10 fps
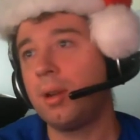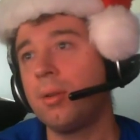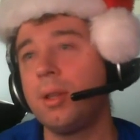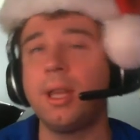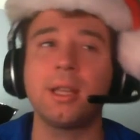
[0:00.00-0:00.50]

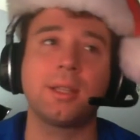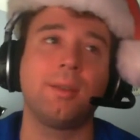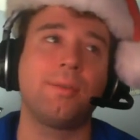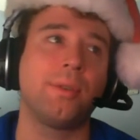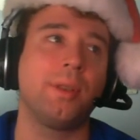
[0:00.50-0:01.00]
they're only
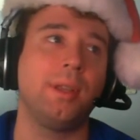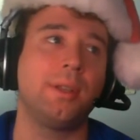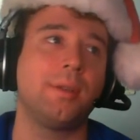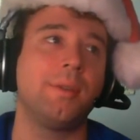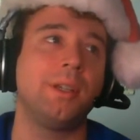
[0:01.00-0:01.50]
asking for the
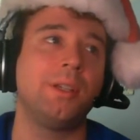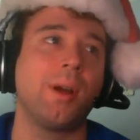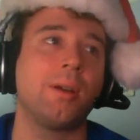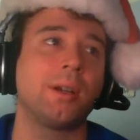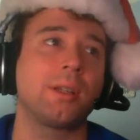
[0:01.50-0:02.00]
72
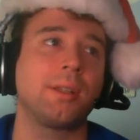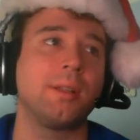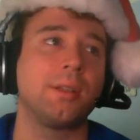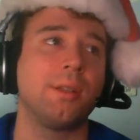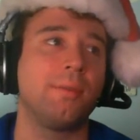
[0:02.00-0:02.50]
hour
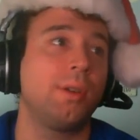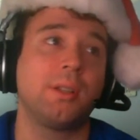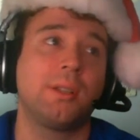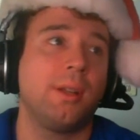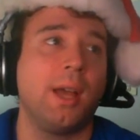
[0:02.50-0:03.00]
exclusive. You
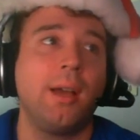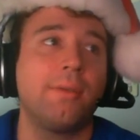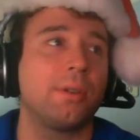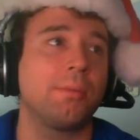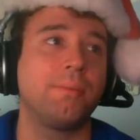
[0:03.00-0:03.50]
can still
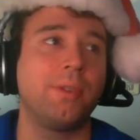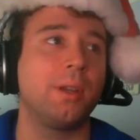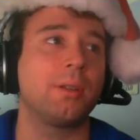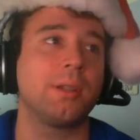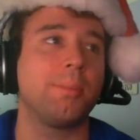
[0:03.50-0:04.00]
have your
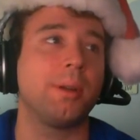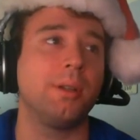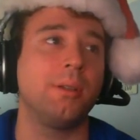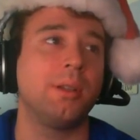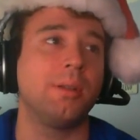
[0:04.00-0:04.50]
videos up on
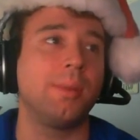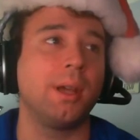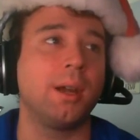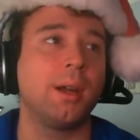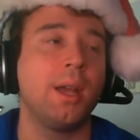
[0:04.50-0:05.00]
YouTube
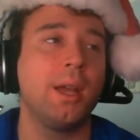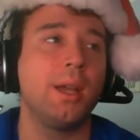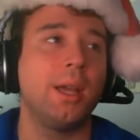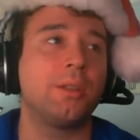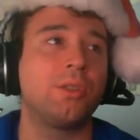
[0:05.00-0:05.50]
there.
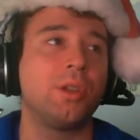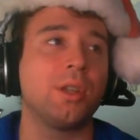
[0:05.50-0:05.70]
It's right.